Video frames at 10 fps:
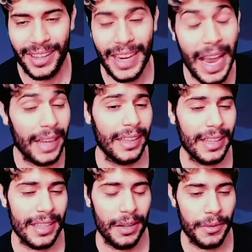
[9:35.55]
Yeah, and
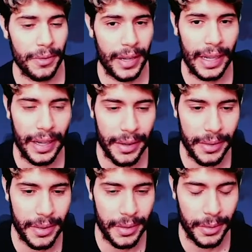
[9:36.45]
that's enough for a KO,
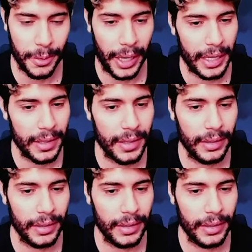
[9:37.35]
so great.